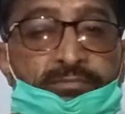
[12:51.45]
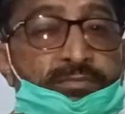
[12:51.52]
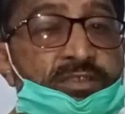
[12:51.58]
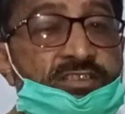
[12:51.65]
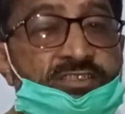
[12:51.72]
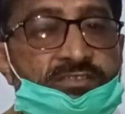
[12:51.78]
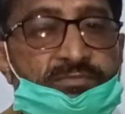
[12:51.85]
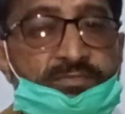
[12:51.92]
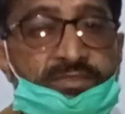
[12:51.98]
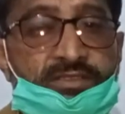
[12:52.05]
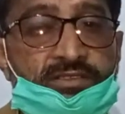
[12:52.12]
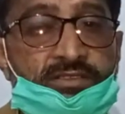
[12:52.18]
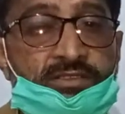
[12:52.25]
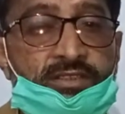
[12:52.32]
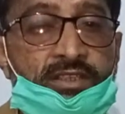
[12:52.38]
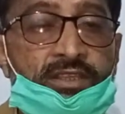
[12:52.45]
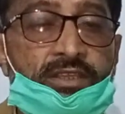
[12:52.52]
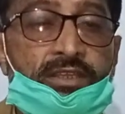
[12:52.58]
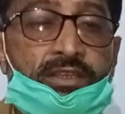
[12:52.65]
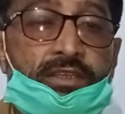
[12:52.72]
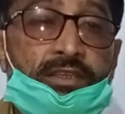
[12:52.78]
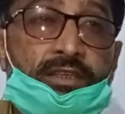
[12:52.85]
must be
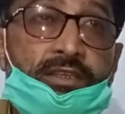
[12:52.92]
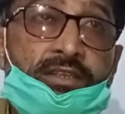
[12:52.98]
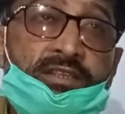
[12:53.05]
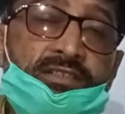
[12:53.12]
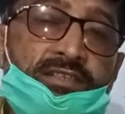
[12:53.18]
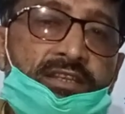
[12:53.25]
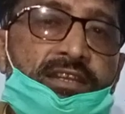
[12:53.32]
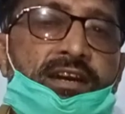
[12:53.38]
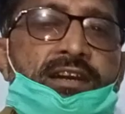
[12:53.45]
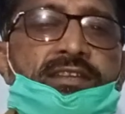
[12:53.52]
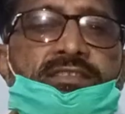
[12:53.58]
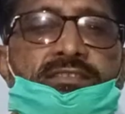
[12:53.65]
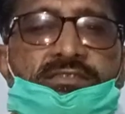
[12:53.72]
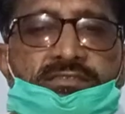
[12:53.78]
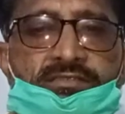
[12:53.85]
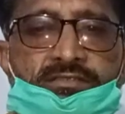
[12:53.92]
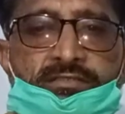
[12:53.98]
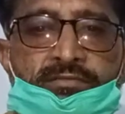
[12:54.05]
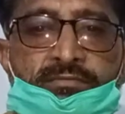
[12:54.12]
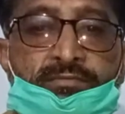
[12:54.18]
realized,